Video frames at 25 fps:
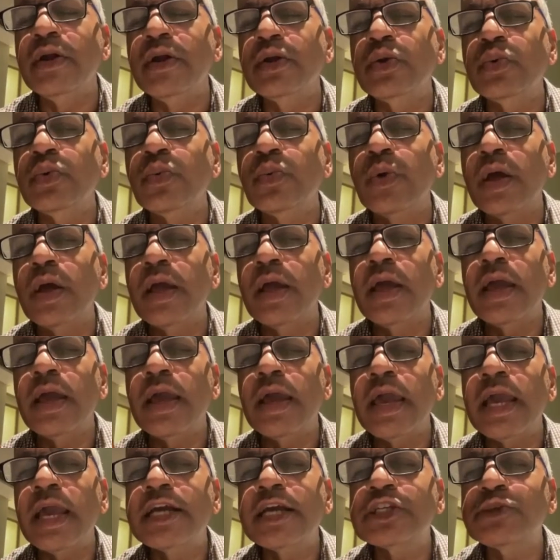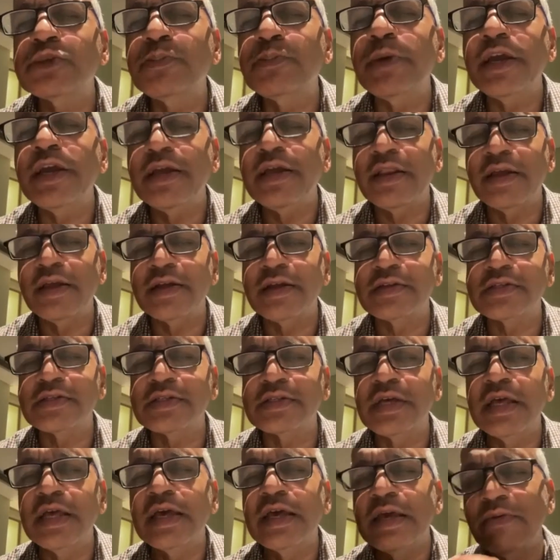to experience
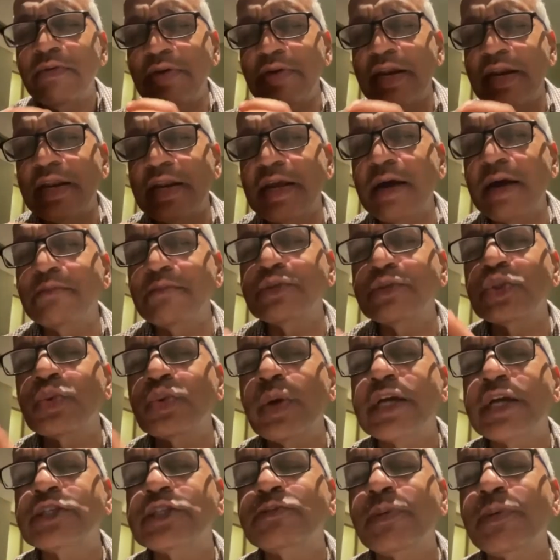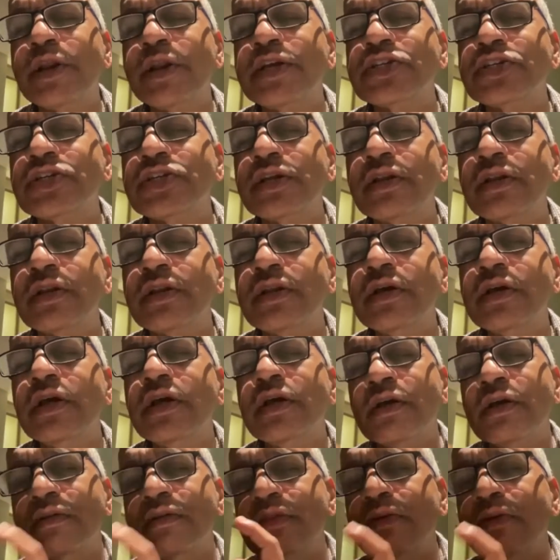when it comes to expression
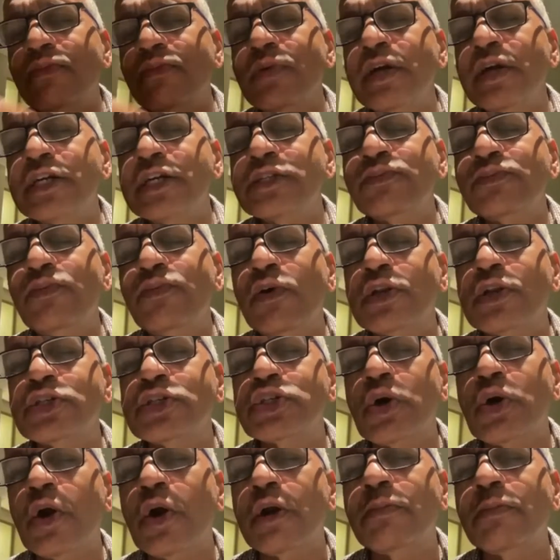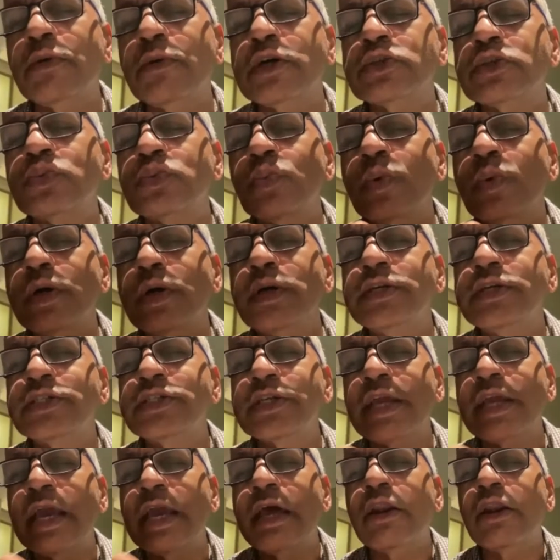the words fall short because words
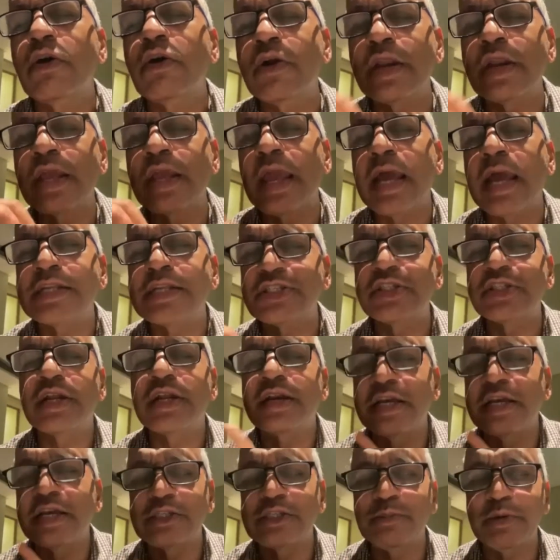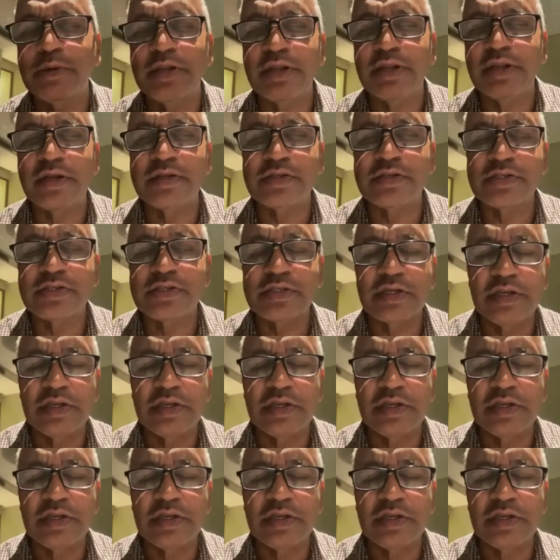cannot catch that experience.